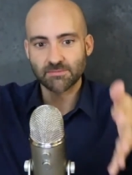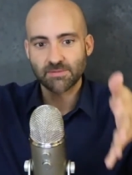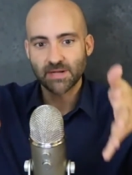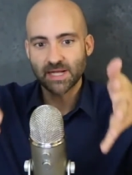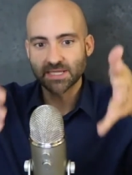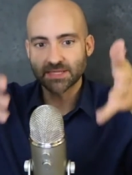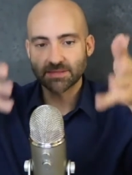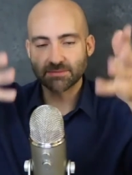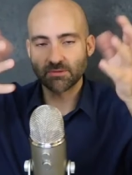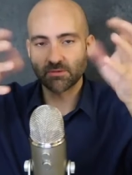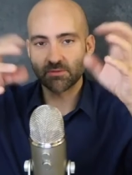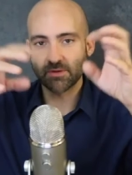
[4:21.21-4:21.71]
of
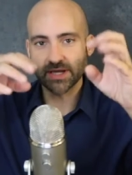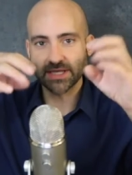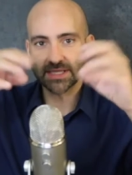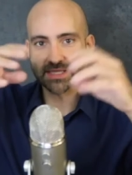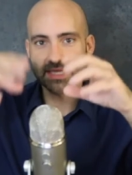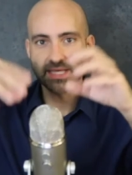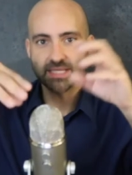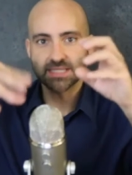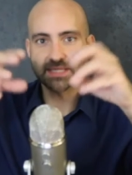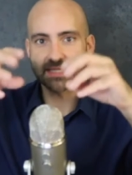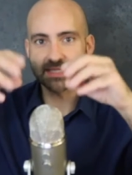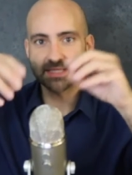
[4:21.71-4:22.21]
possible
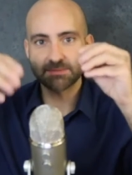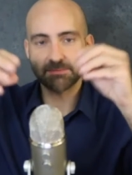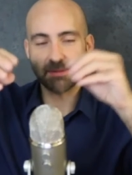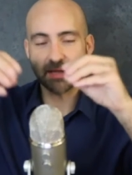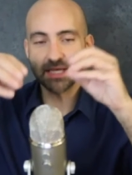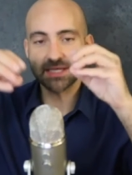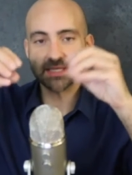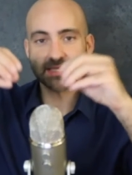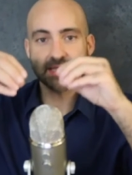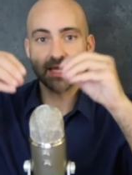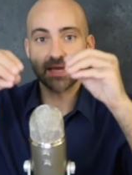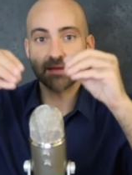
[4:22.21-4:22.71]
ways that the
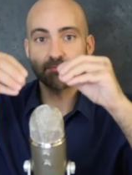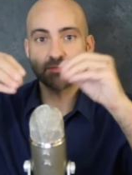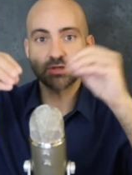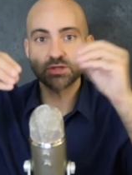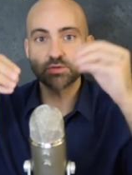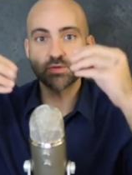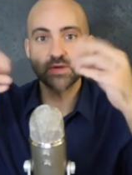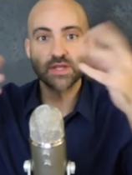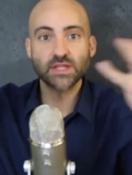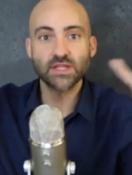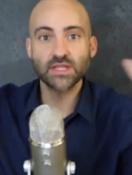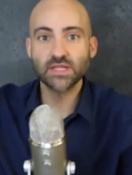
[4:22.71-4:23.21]
space-time
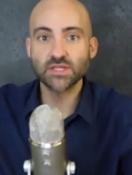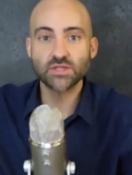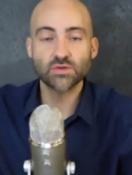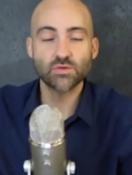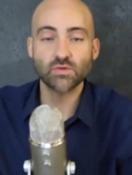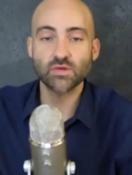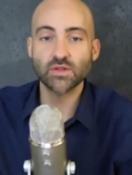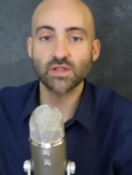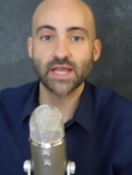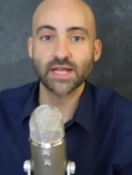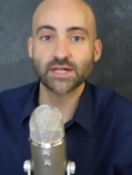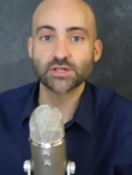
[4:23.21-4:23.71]
between the
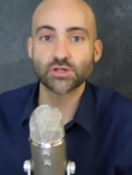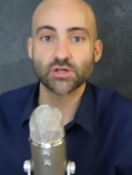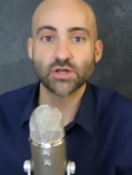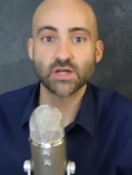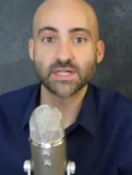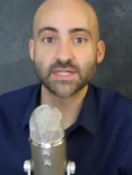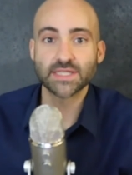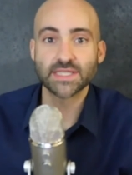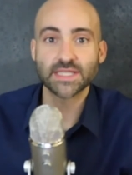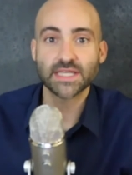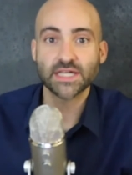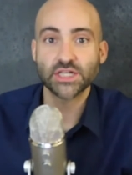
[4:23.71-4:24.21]
two
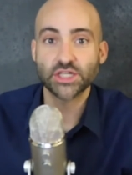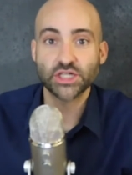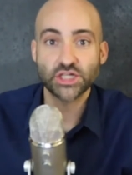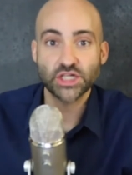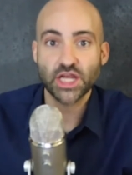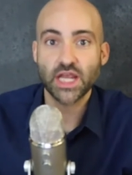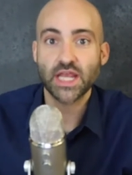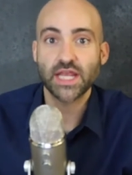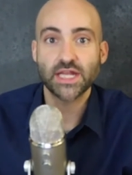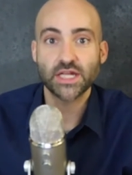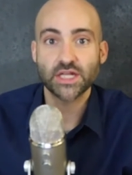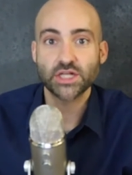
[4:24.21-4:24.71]
electrons can
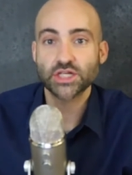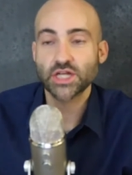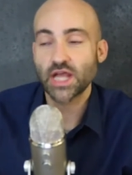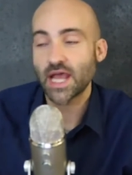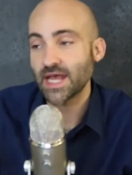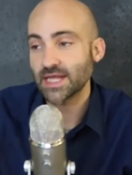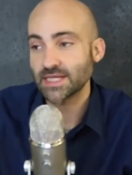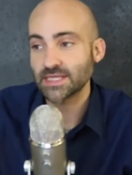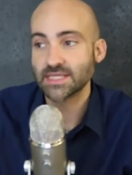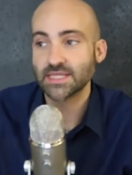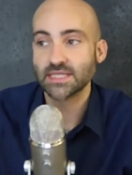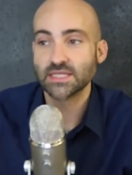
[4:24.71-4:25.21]
change
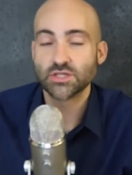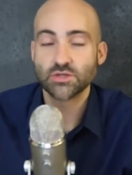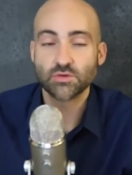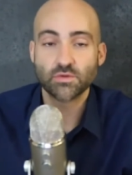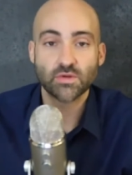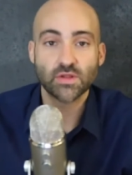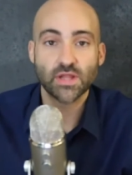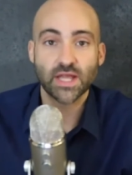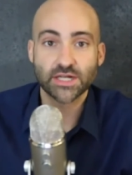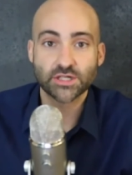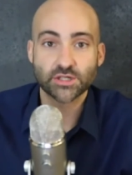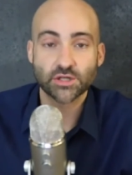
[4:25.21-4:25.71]
as the
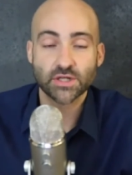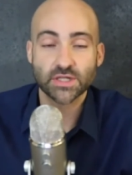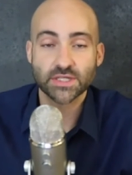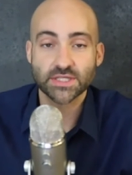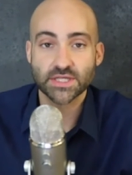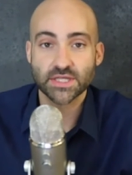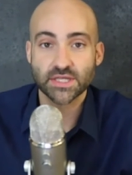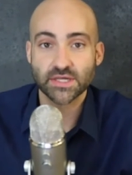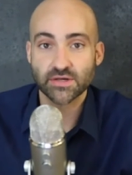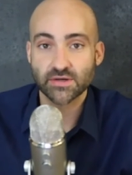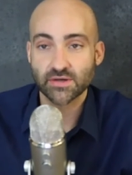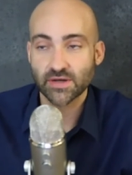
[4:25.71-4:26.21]
two
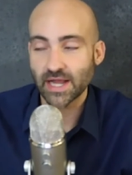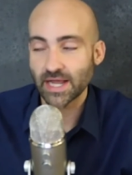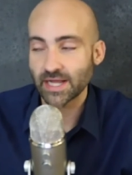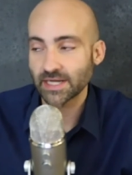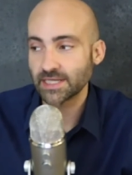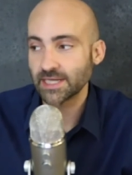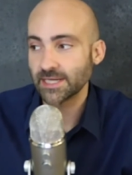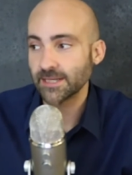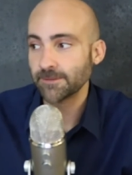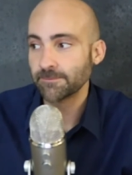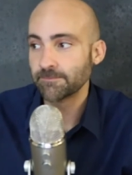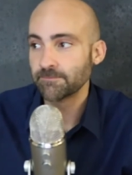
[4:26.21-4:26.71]
electrons are
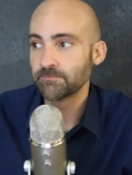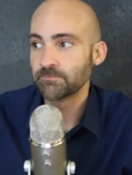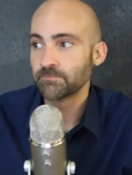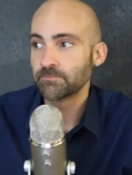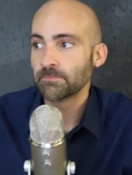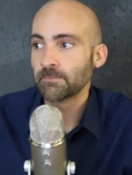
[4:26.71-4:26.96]
interacting.